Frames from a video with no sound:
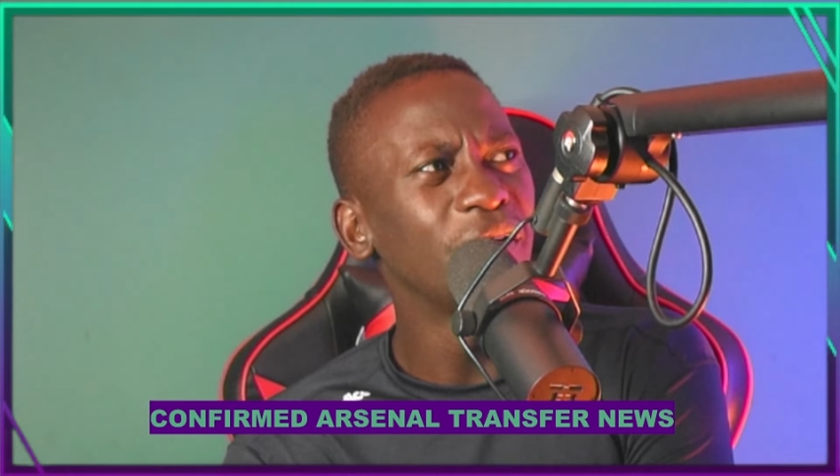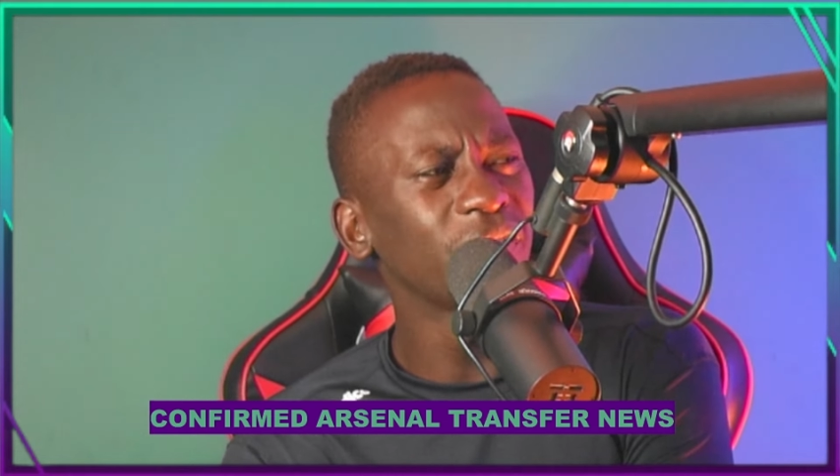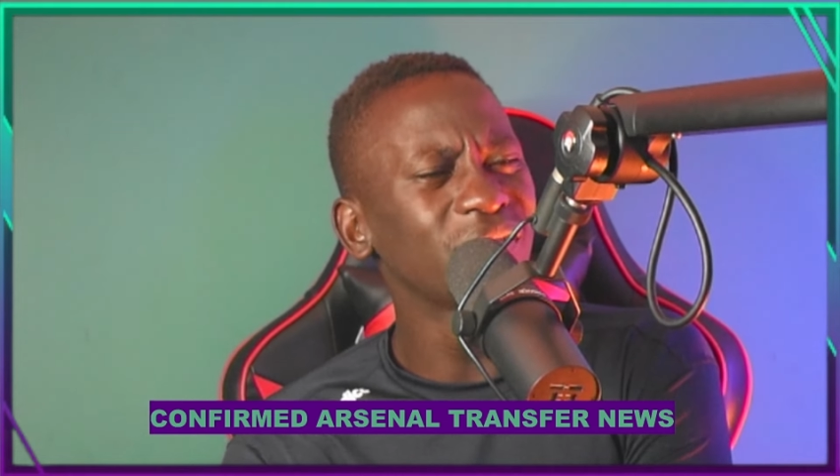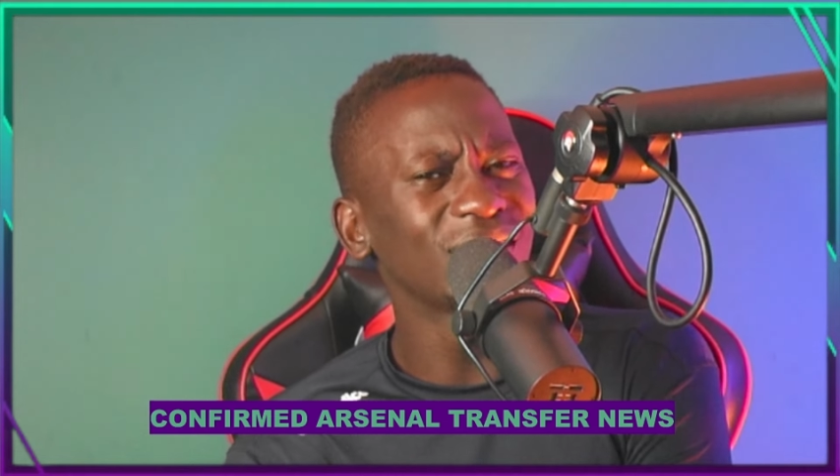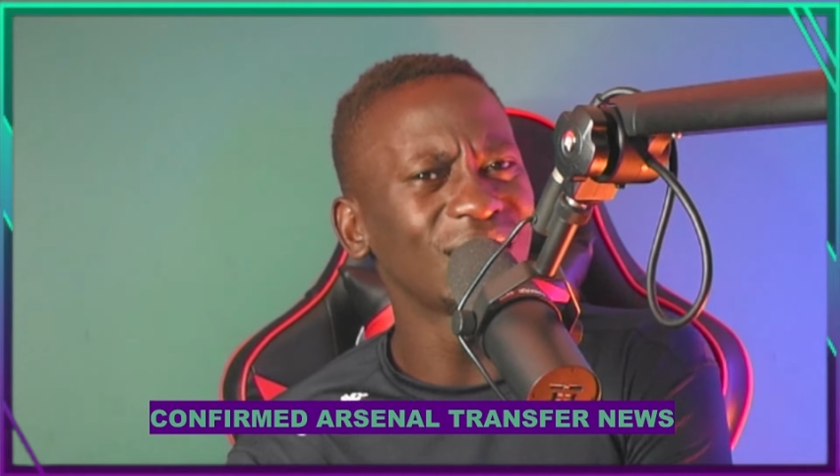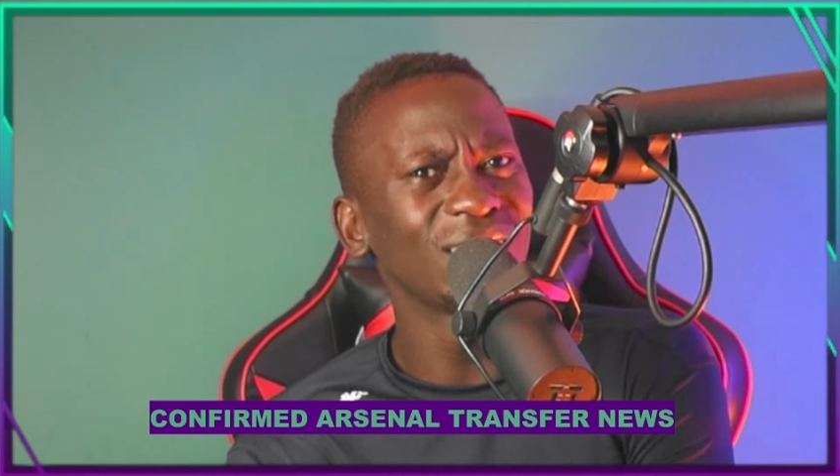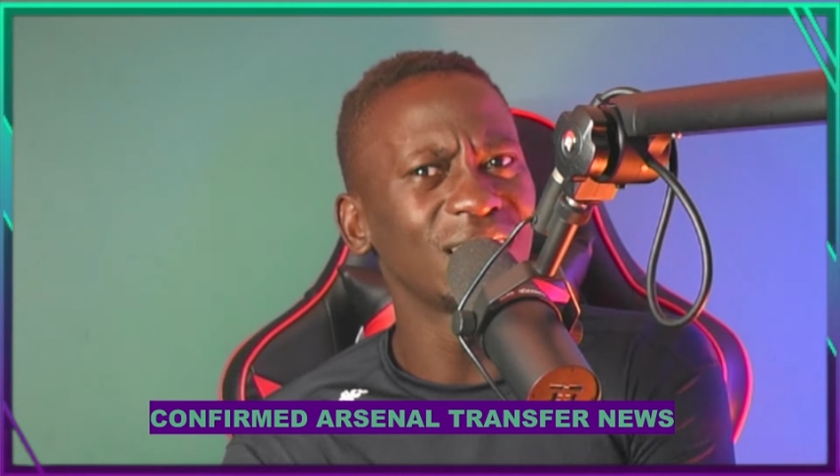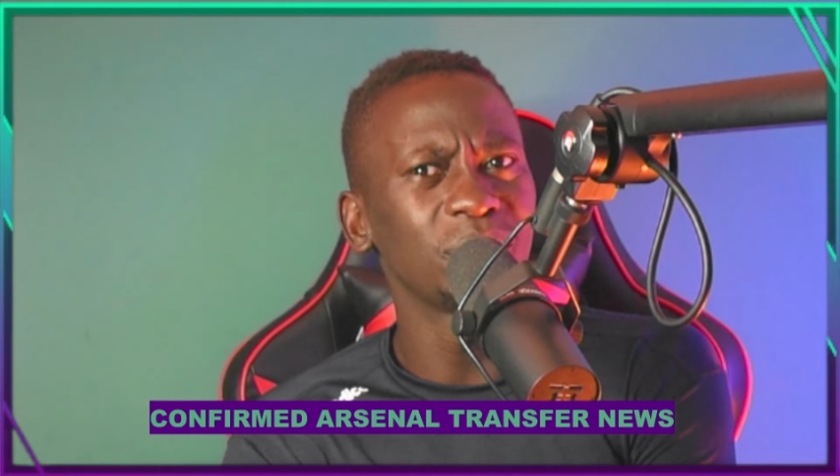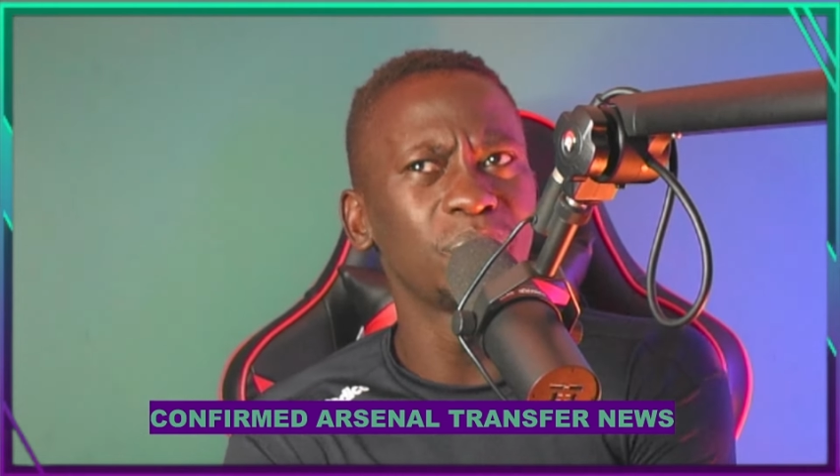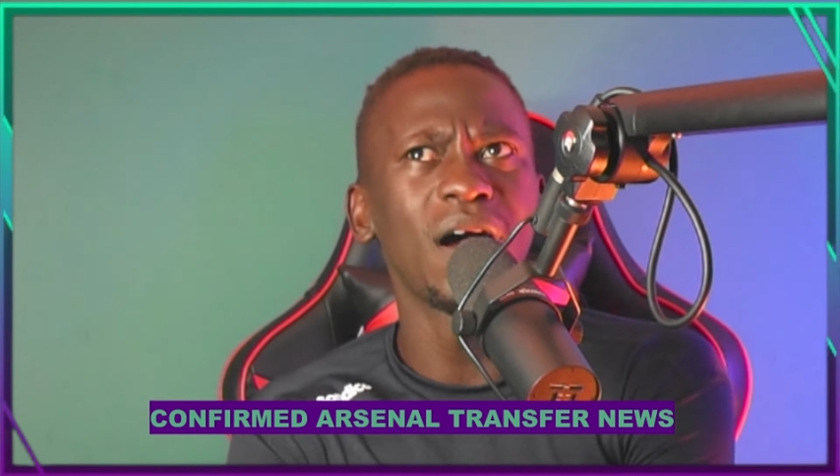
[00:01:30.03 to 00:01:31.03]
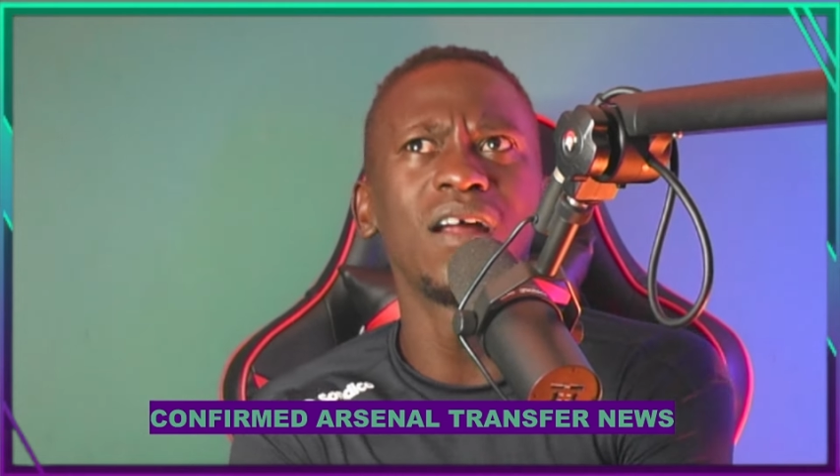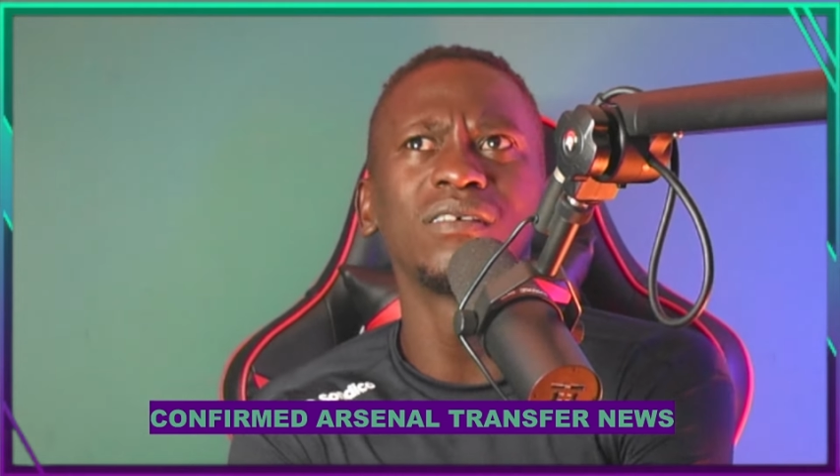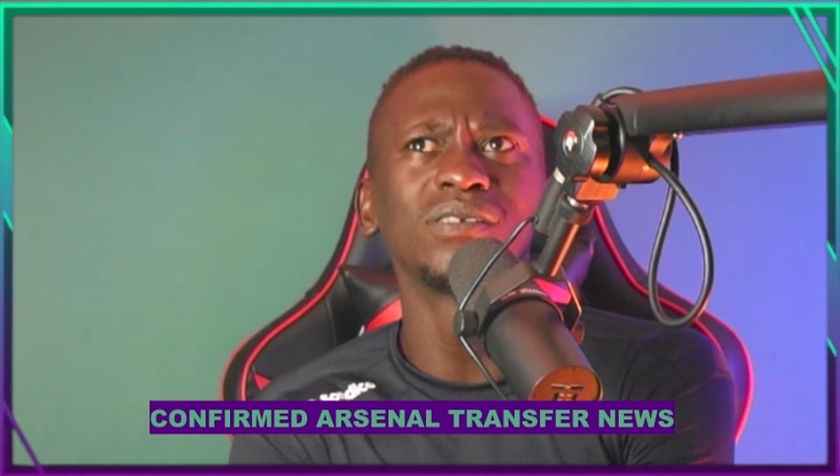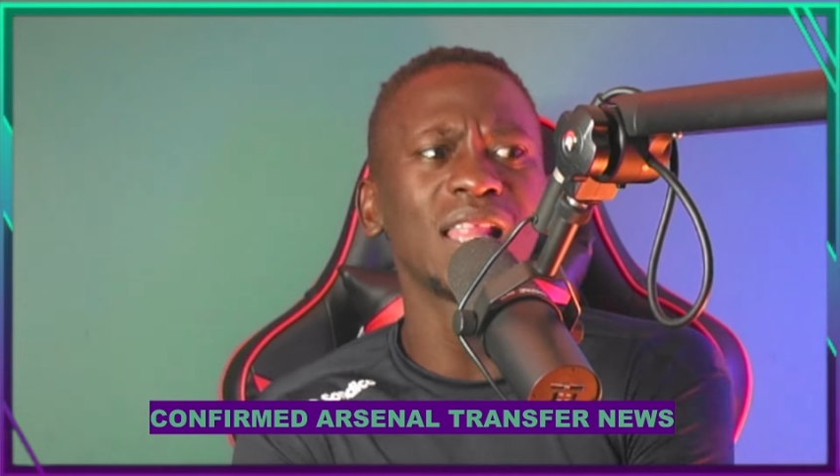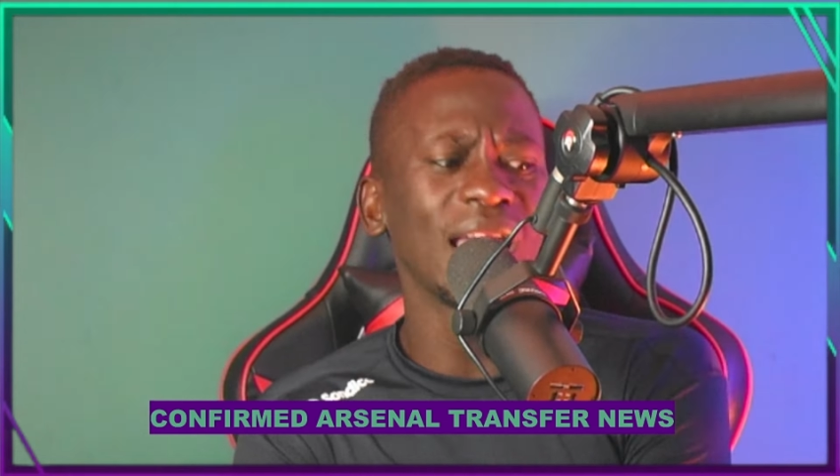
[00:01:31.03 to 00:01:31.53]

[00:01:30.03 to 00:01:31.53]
£50,000, is